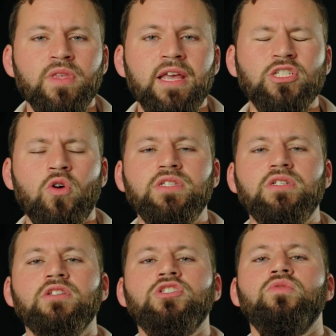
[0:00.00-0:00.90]
it's always
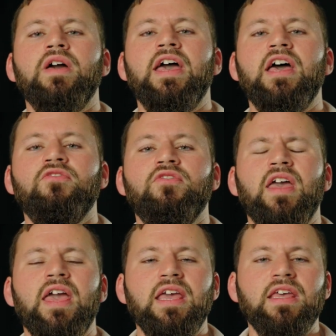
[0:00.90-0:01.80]
good to have
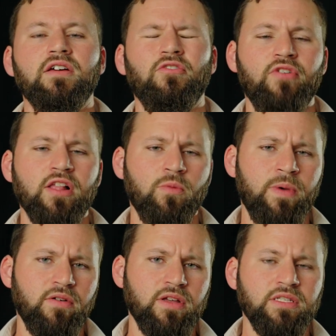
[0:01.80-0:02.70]
a fellow
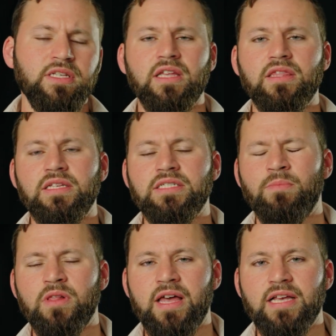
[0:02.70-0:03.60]
parent in the
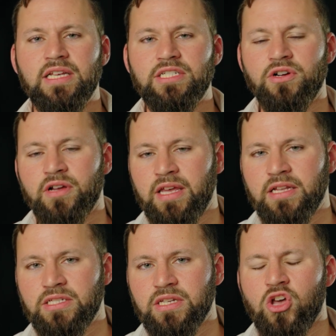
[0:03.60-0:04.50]
same class as your
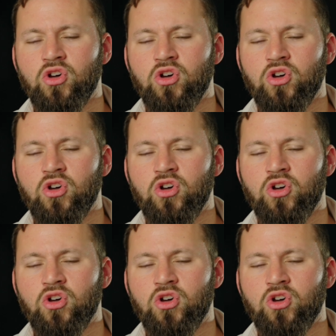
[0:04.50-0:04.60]
kids